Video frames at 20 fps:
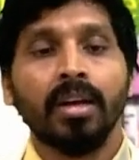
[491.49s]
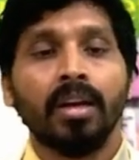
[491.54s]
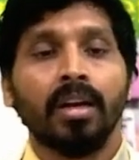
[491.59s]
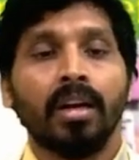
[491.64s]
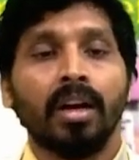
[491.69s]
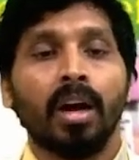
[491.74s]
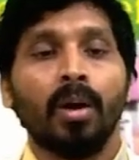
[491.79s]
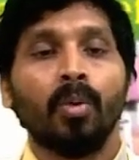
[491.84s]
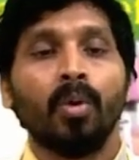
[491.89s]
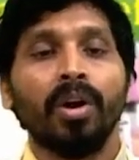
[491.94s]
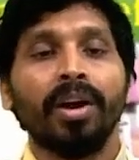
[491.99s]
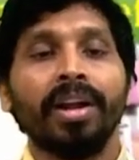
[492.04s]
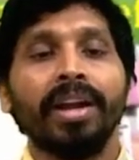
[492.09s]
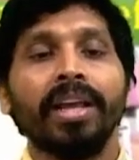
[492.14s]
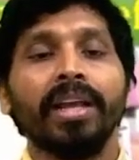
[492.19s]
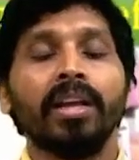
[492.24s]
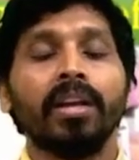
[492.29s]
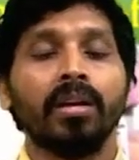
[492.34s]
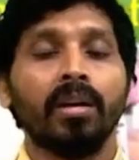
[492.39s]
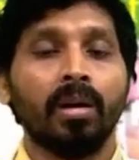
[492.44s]

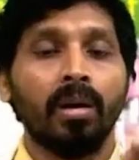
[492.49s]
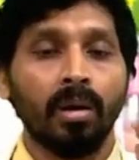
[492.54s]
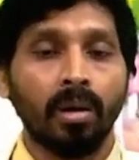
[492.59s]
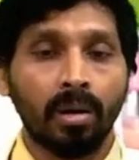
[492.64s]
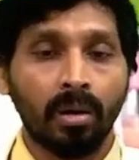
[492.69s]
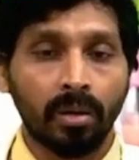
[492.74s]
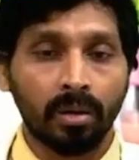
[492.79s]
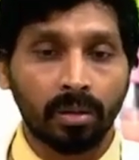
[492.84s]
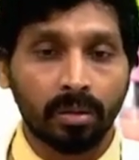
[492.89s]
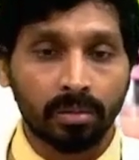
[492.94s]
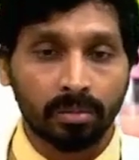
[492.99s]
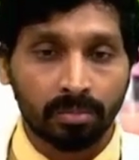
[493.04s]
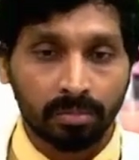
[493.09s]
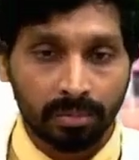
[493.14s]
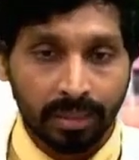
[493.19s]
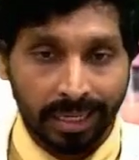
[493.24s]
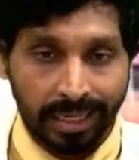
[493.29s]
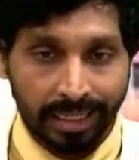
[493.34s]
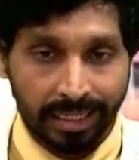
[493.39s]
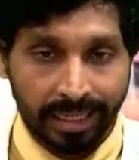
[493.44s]
avoiding
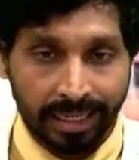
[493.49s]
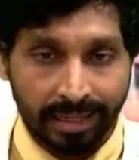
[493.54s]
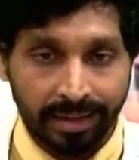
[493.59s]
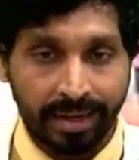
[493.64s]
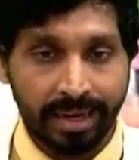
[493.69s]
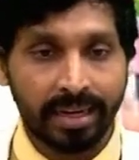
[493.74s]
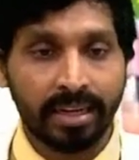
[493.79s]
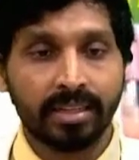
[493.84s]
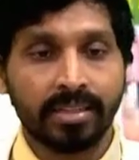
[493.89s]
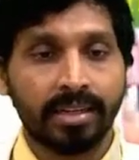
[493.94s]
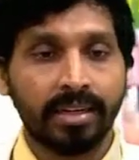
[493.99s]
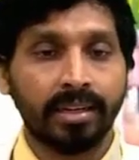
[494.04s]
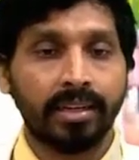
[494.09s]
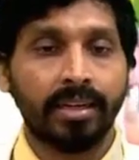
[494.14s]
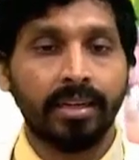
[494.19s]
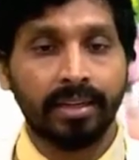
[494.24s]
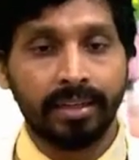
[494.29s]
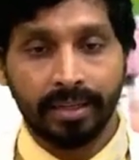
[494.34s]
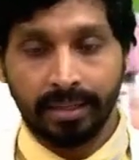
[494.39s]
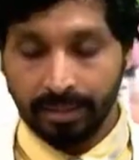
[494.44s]
directly triglyceride
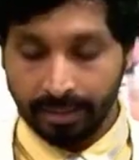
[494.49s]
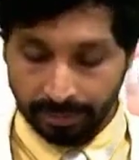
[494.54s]
content.